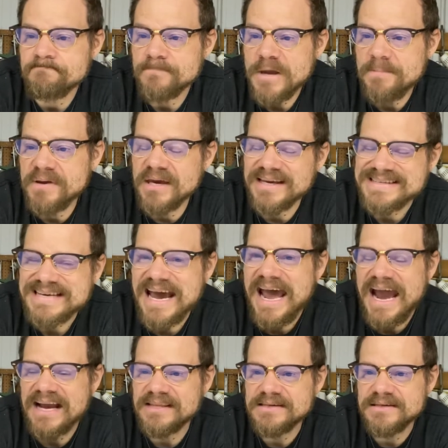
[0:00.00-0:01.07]
being
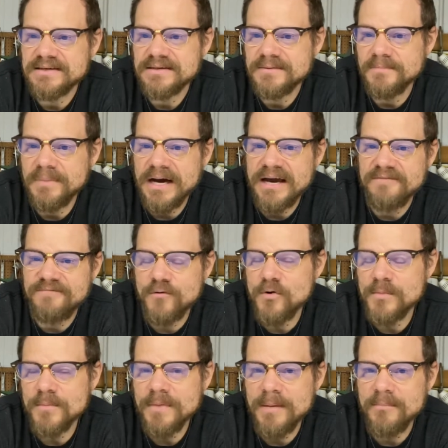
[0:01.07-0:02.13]
attacked by
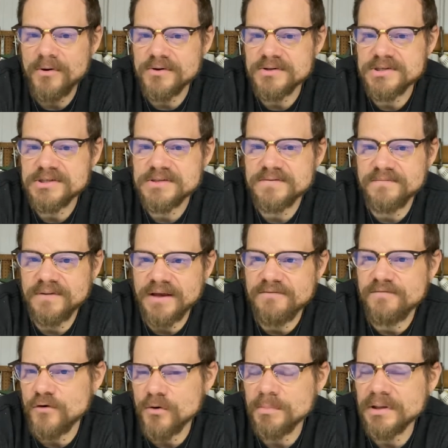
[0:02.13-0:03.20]
former members, like
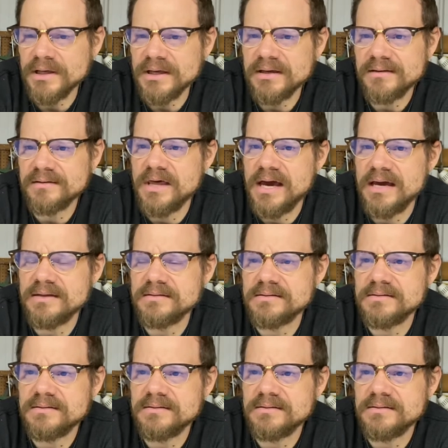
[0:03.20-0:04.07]
verbally, that